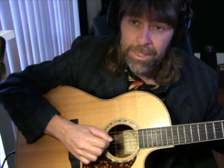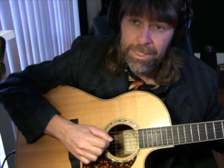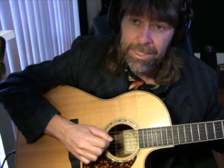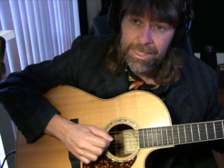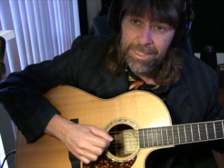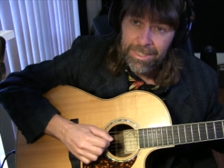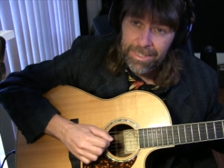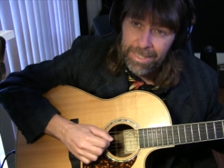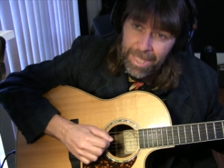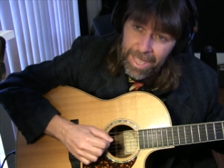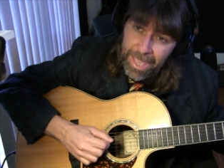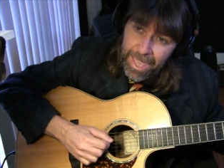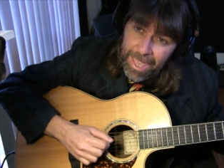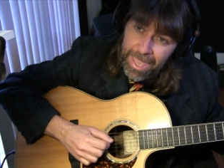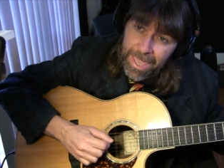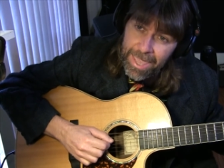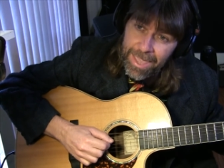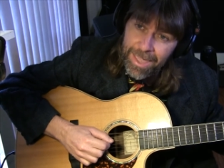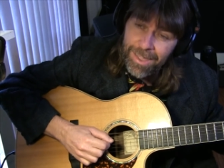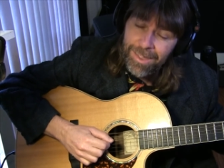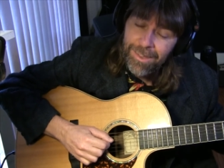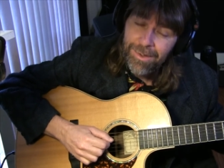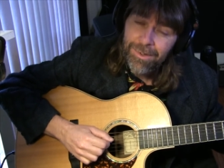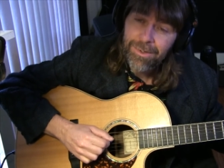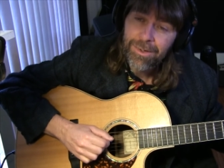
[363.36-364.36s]
E
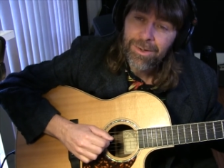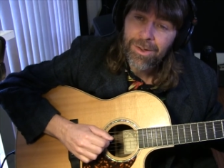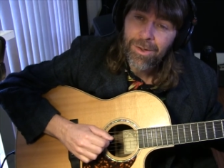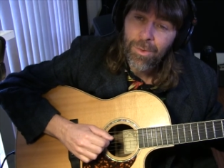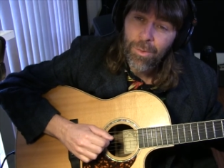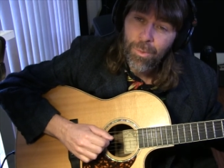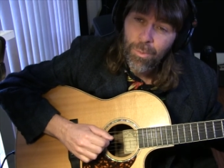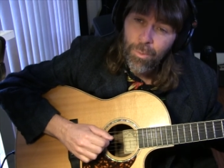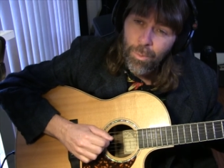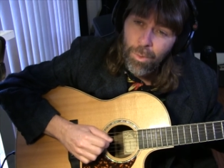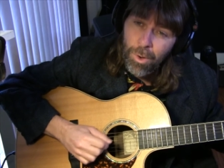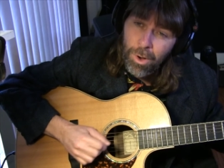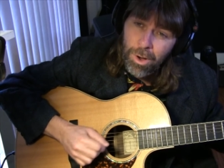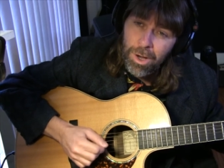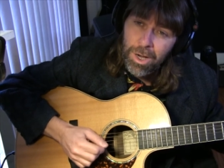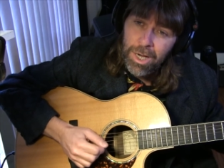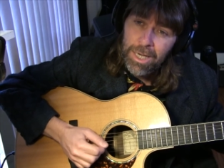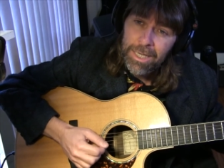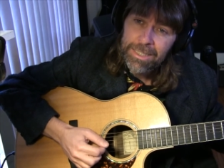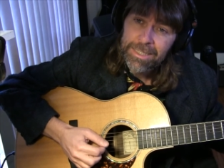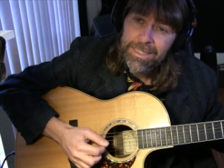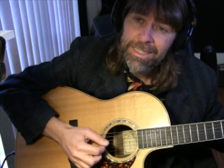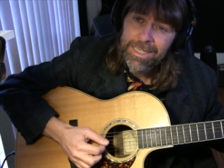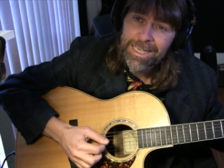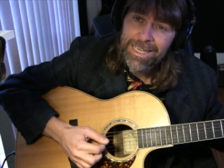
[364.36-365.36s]
and
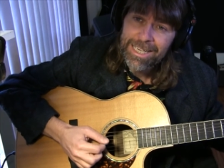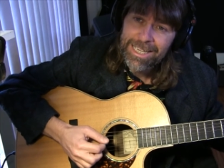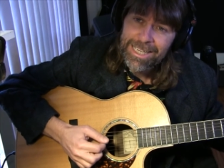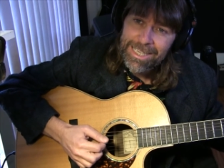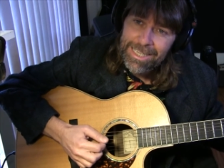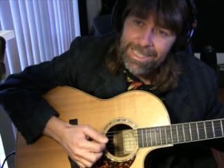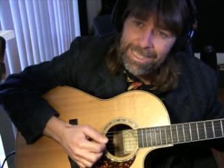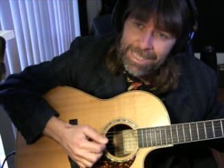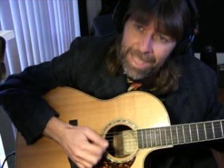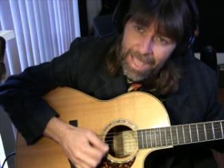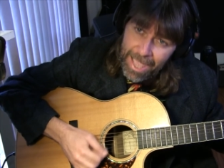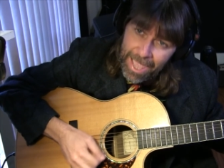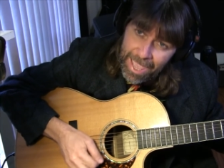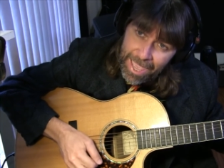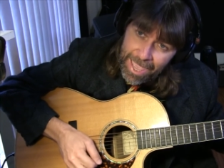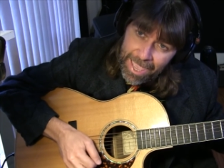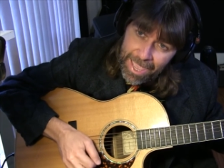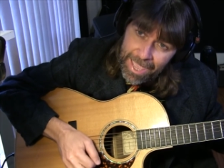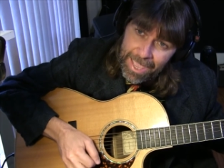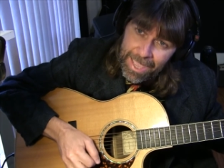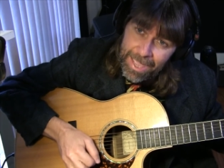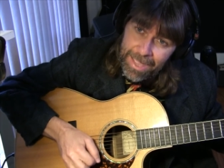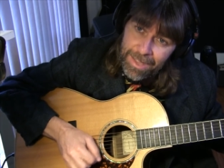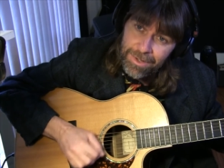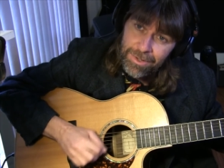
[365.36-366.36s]
1 E
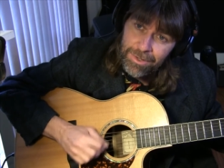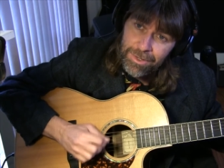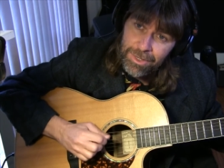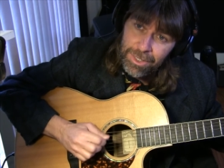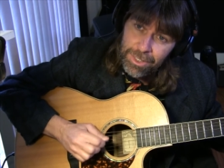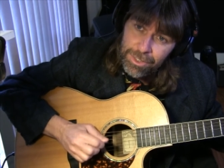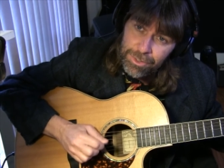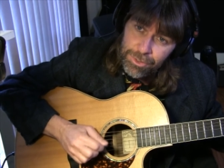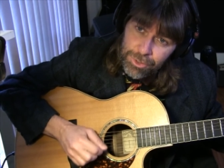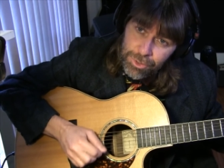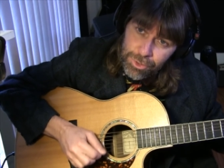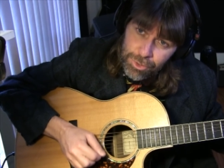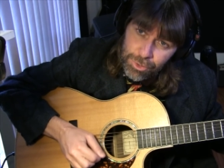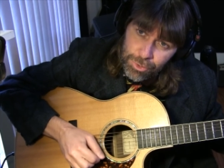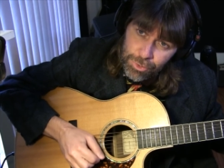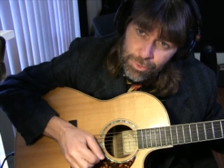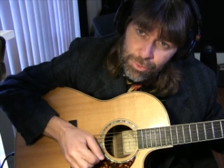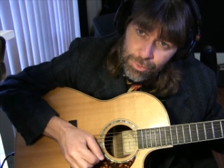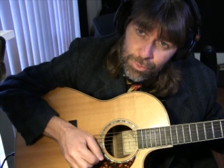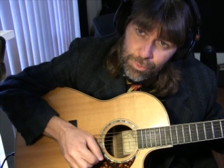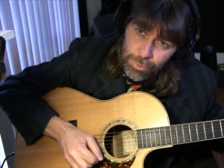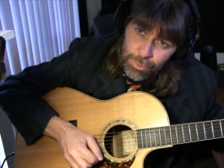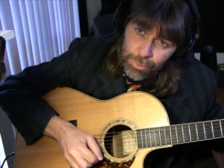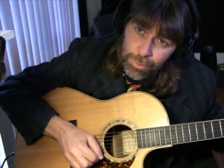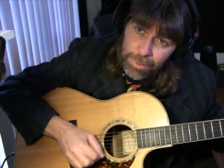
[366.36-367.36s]
and
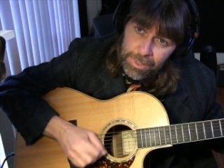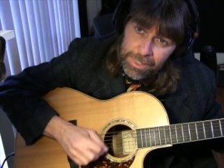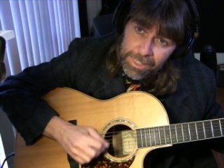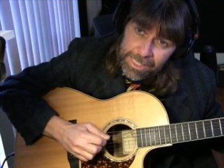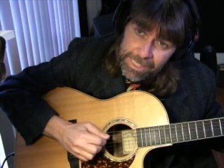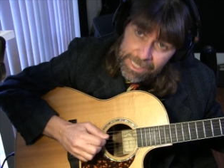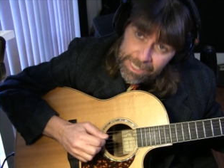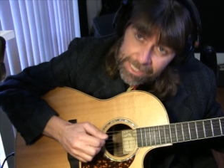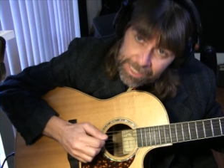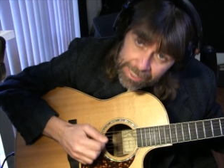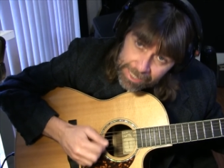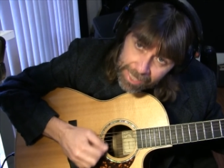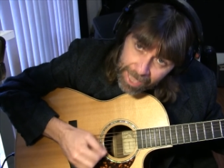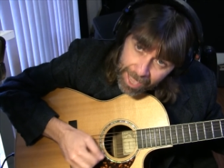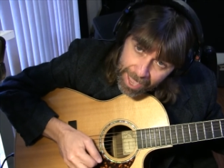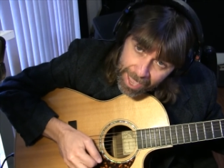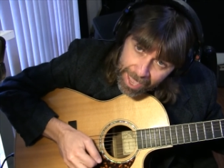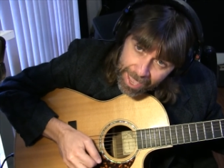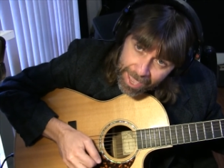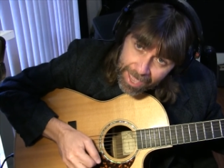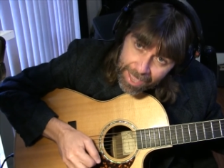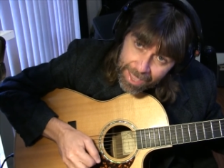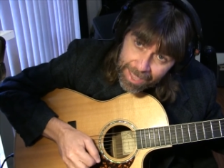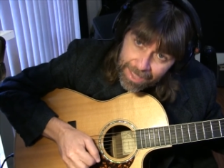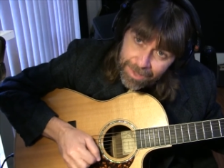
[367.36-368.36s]
2 E
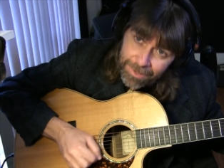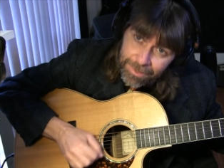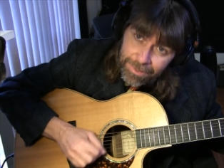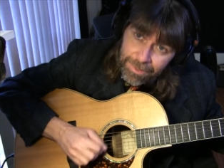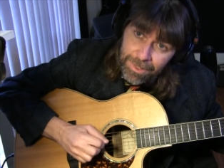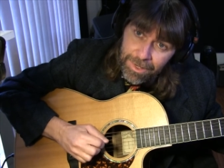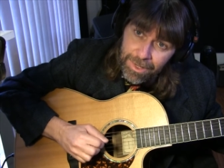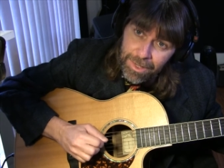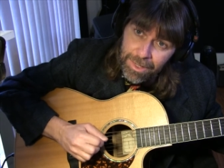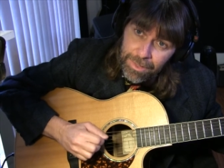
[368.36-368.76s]
and